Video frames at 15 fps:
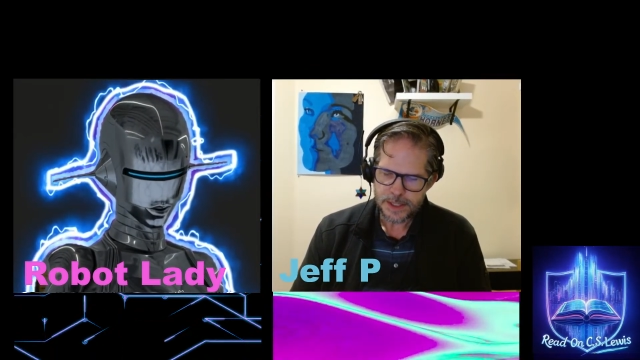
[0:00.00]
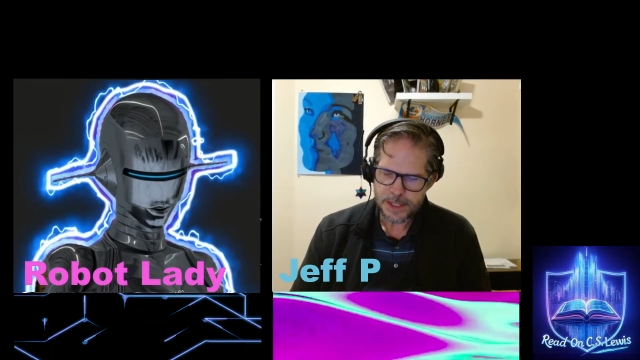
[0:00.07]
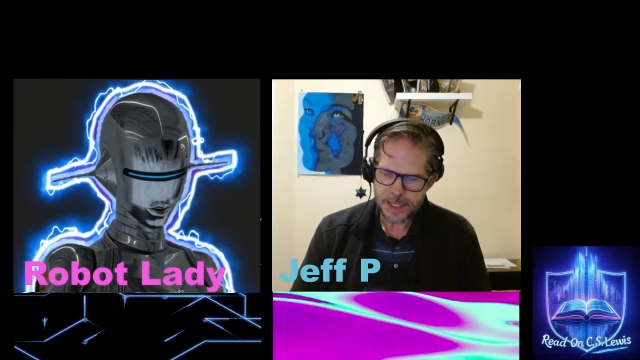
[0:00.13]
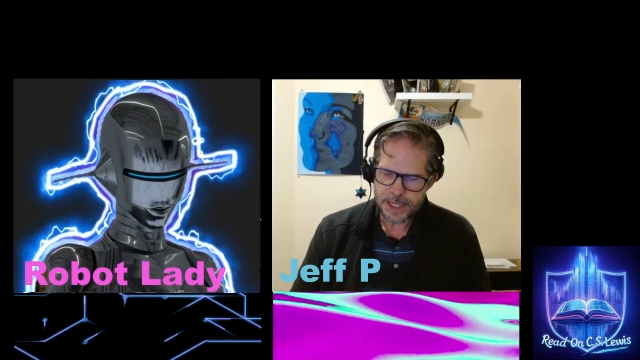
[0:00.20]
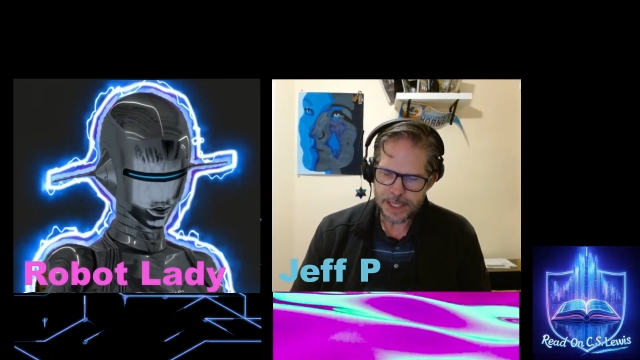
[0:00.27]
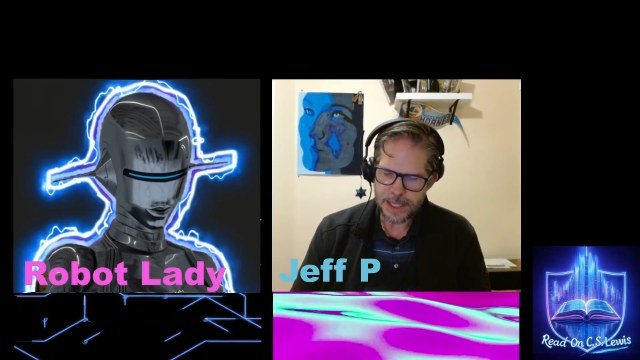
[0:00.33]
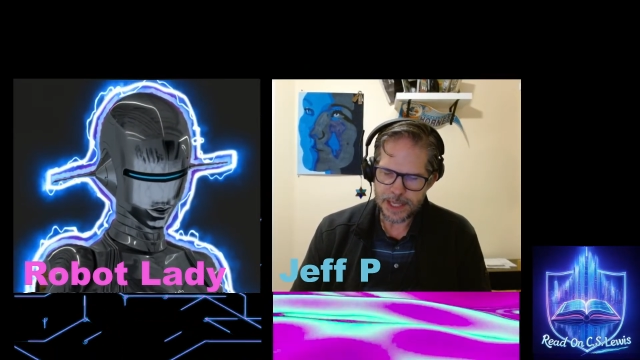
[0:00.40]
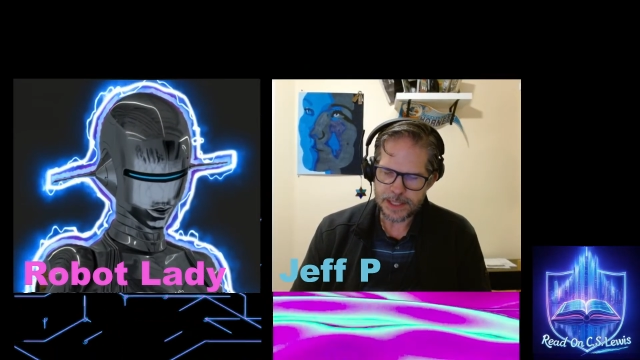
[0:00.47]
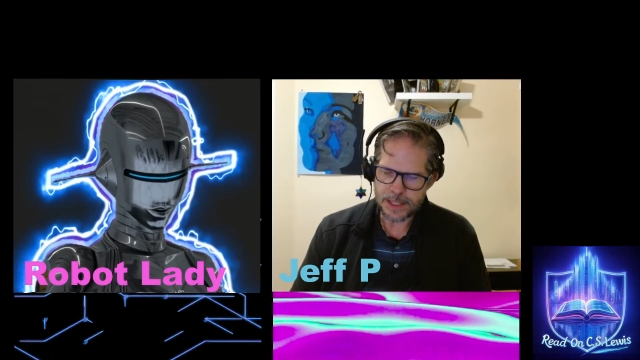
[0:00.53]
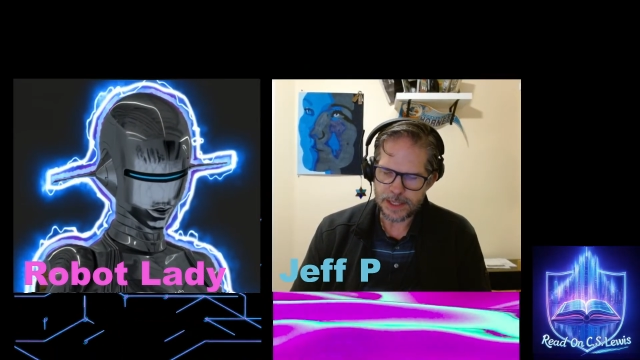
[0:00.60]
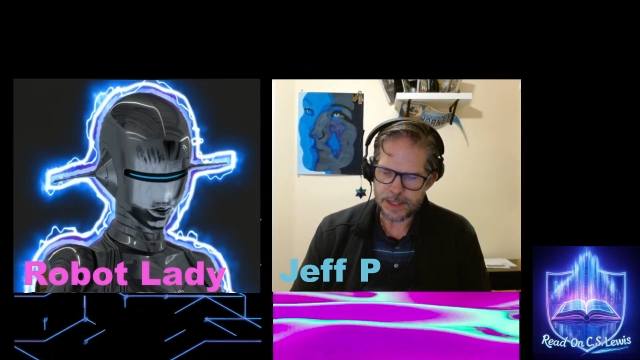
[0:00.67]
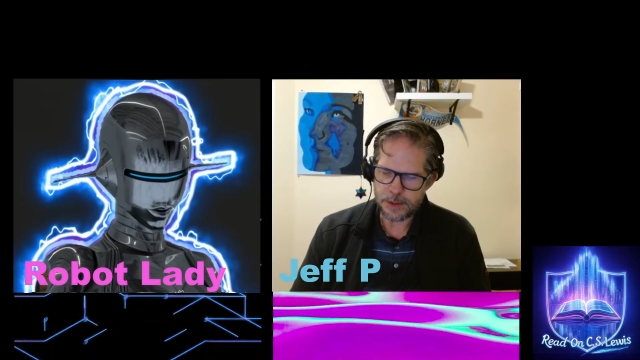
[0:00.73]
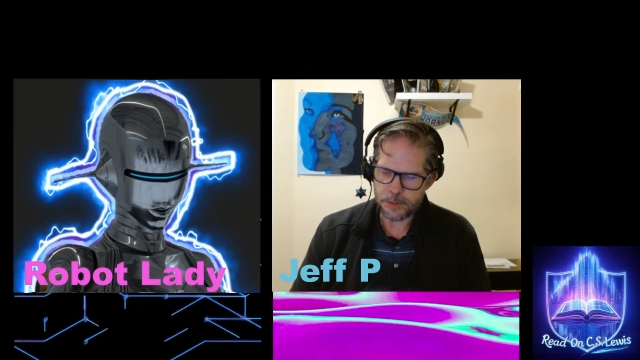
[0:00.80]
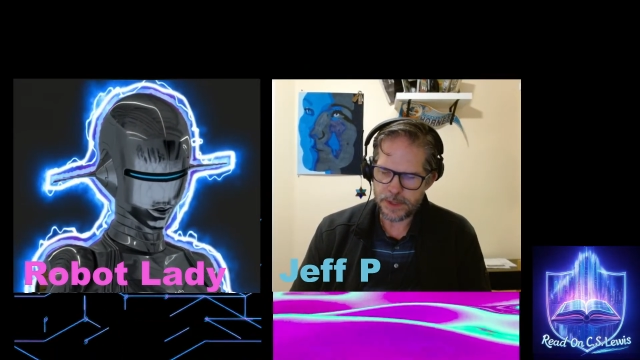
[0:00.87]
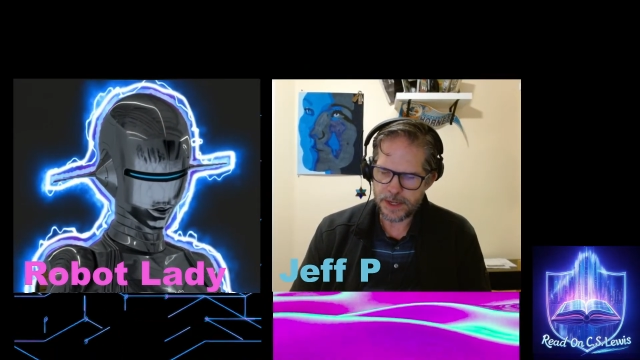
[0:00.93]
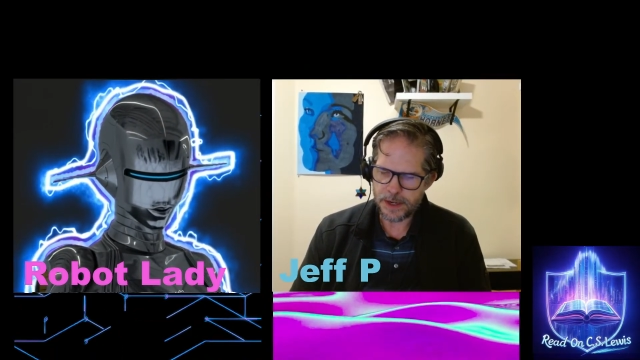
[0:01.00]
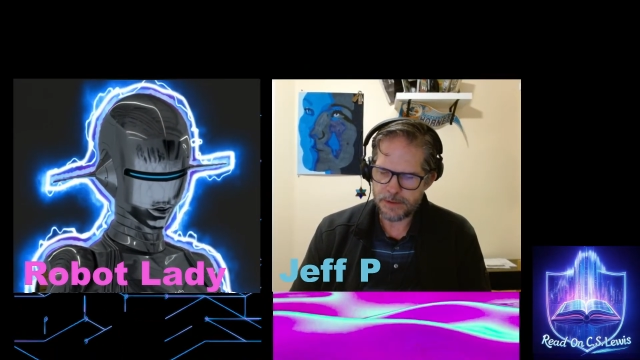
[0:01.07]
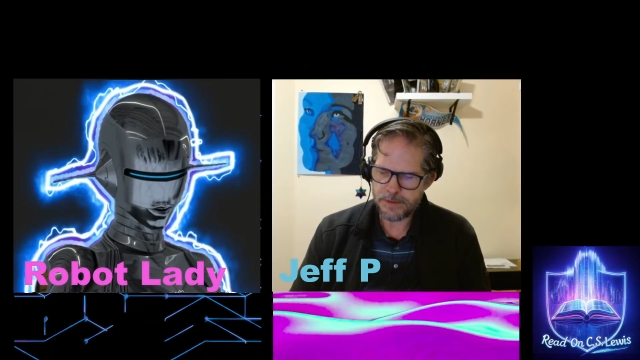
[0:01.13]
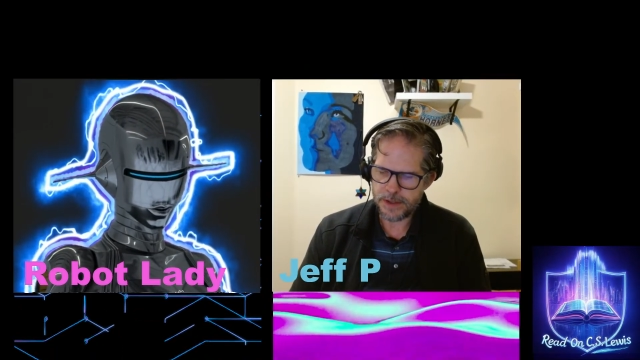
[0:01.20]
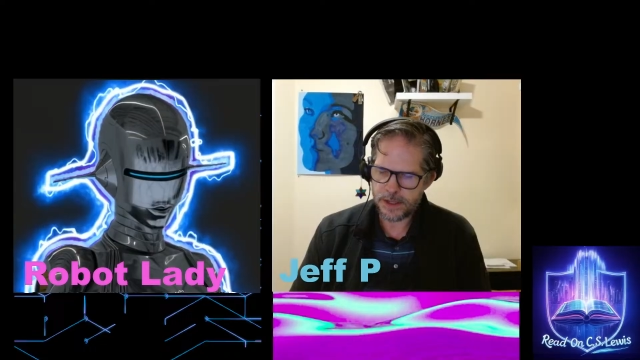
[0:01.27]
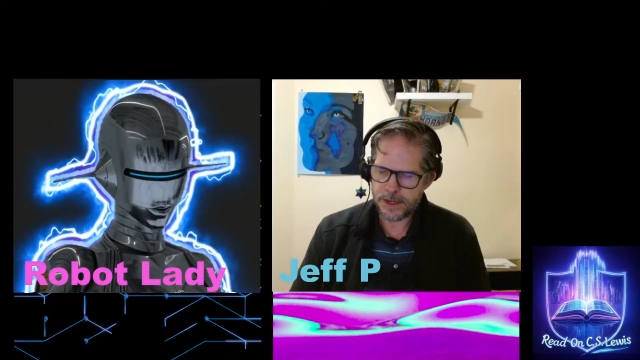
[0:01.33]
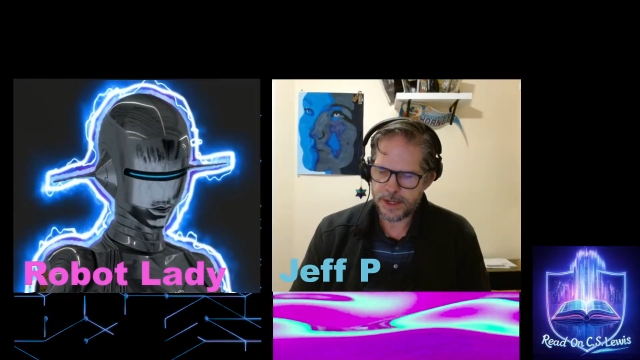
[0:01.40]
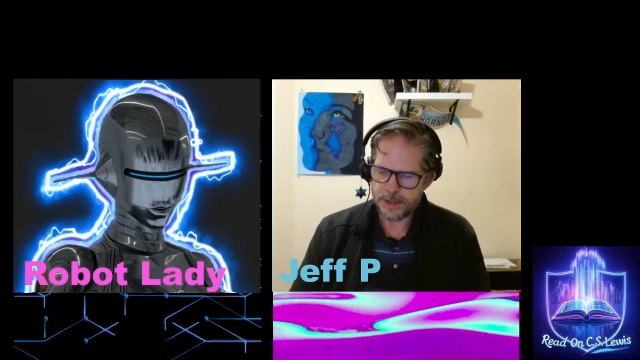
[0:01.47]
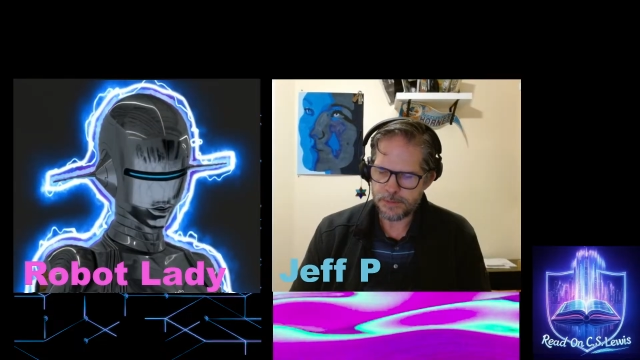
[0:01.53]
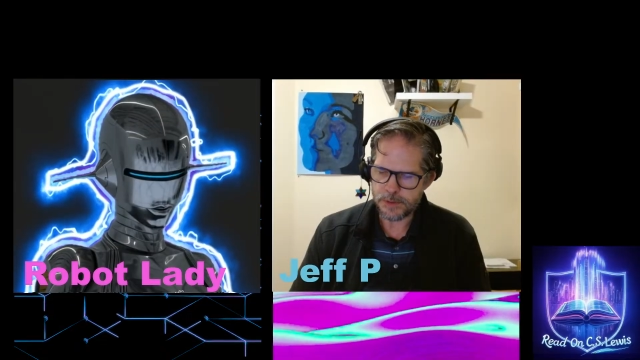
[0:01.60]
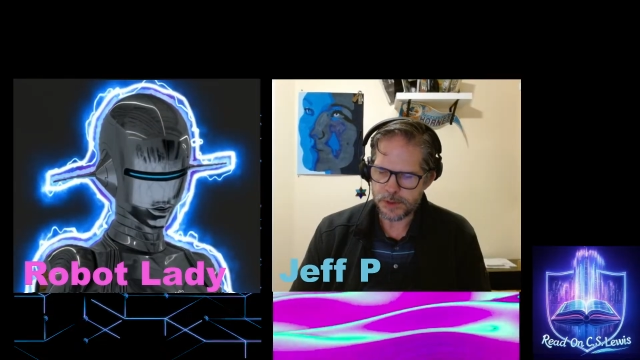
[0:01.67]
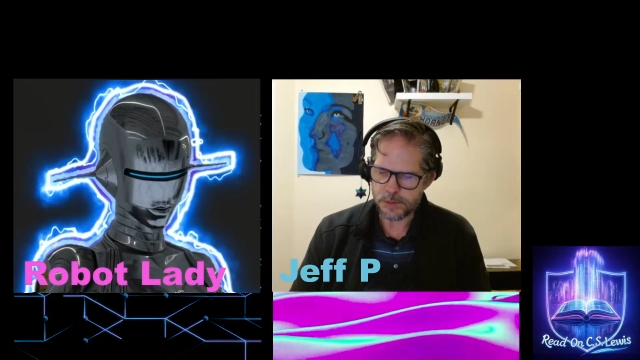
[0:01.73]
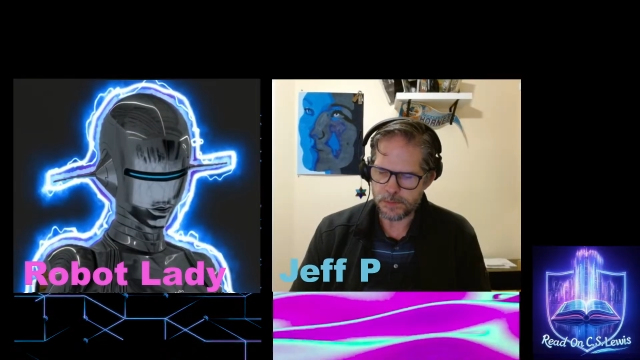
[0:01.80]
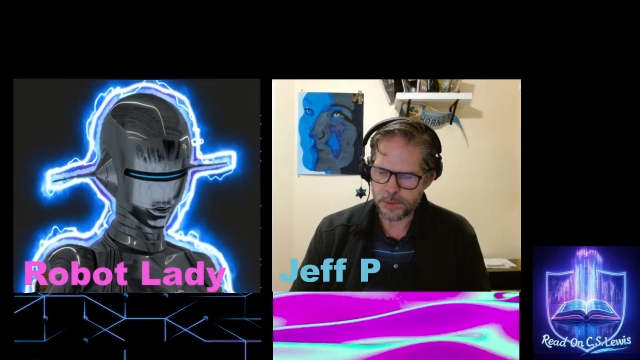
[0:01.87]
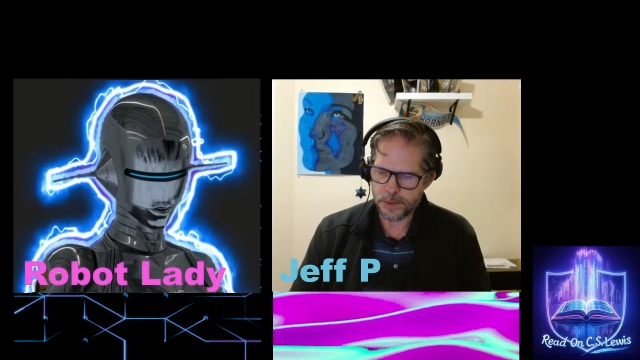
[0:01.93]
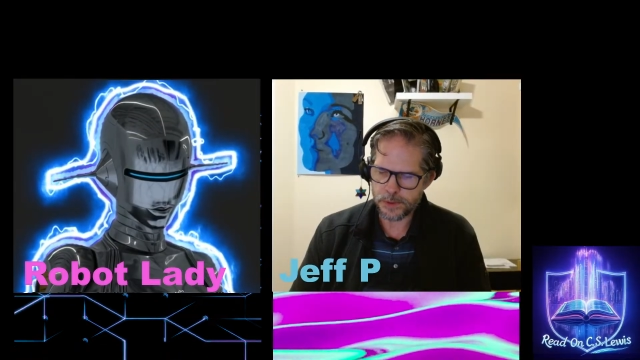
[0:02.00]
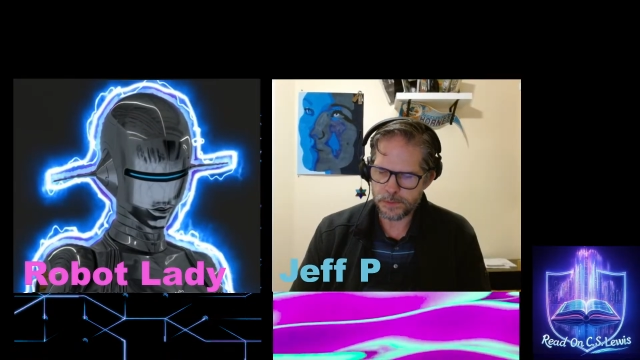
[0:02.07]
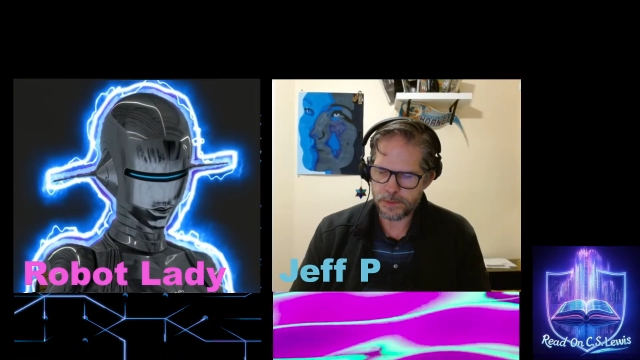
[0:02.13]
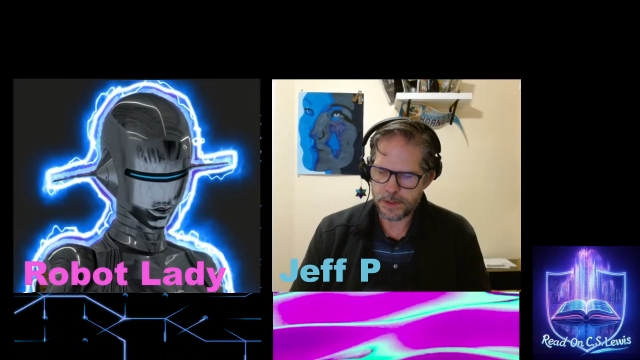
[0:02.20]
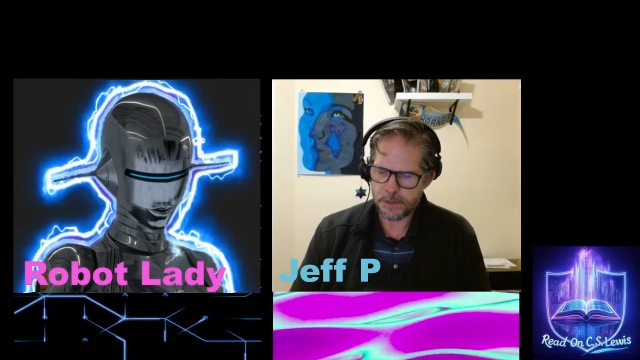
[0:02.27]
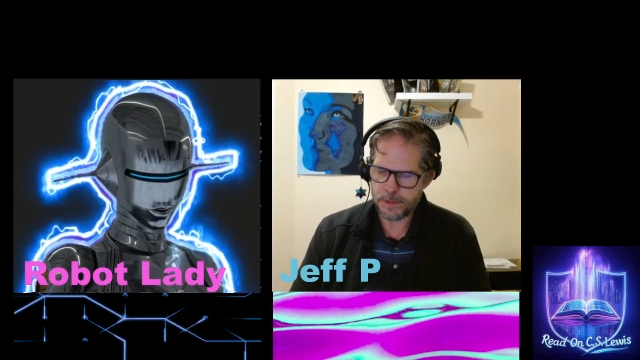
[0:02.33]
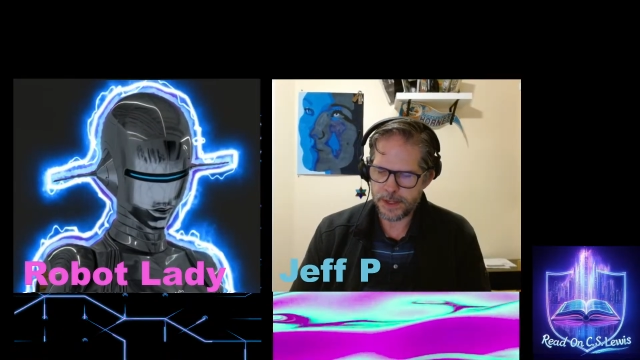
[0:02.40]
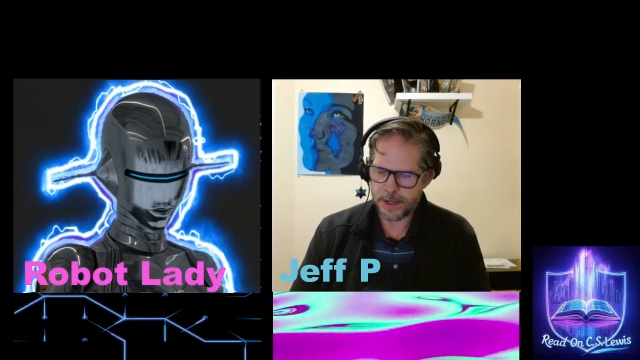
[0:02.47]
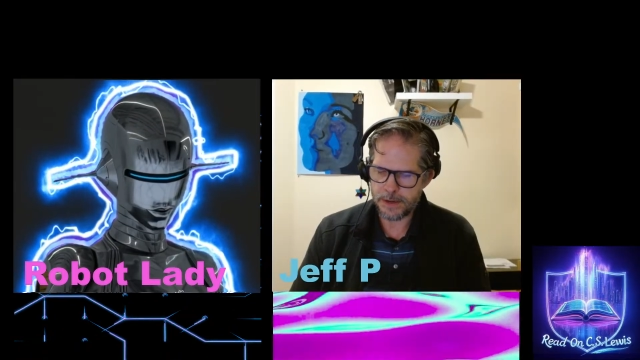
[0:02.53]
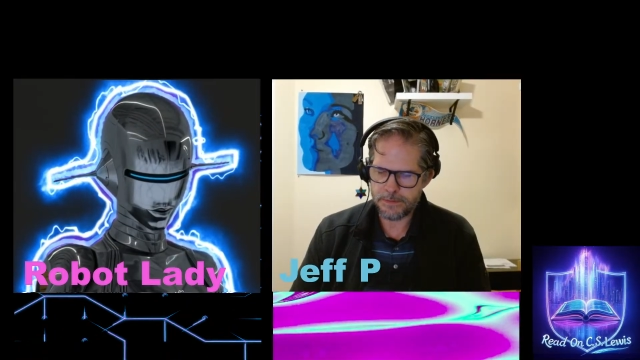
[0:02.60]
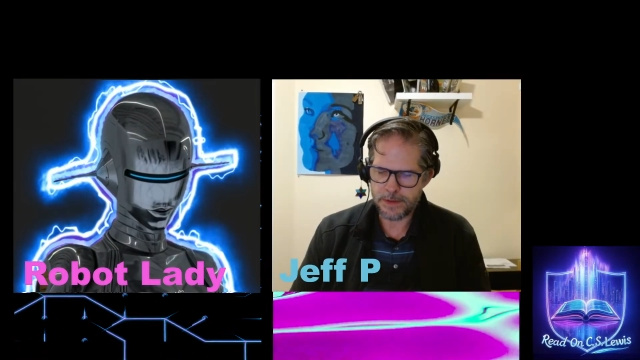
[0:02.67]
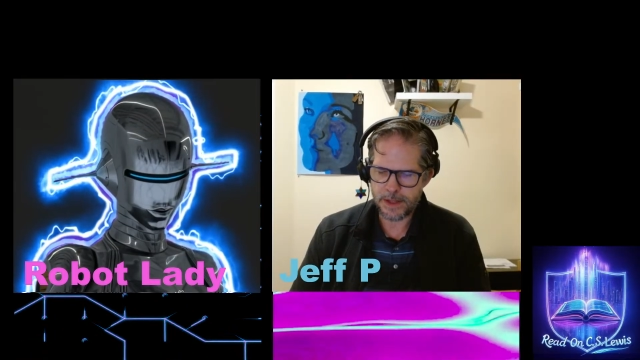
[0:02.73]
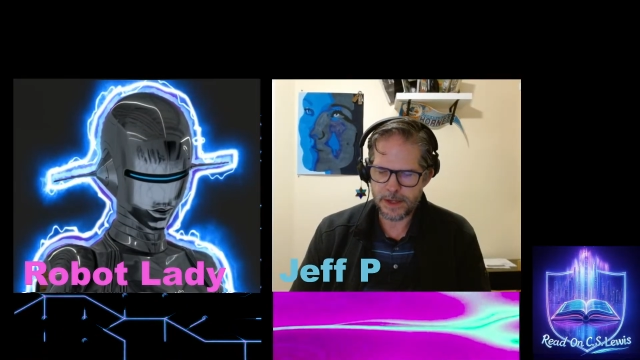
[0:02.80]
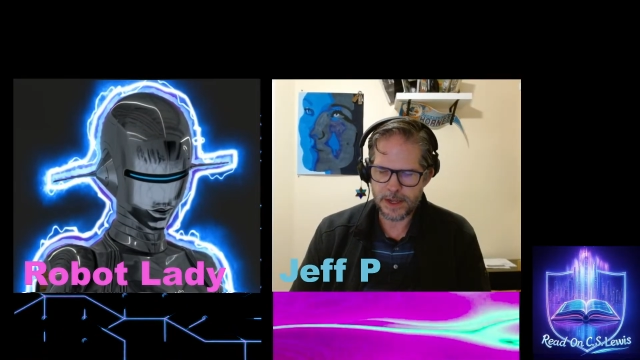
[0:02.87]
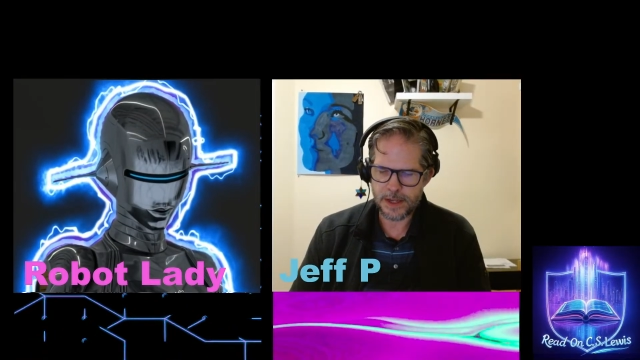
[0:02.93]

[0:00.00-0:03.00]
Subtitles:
he liked a little bit of it, he was bored with a bit of it,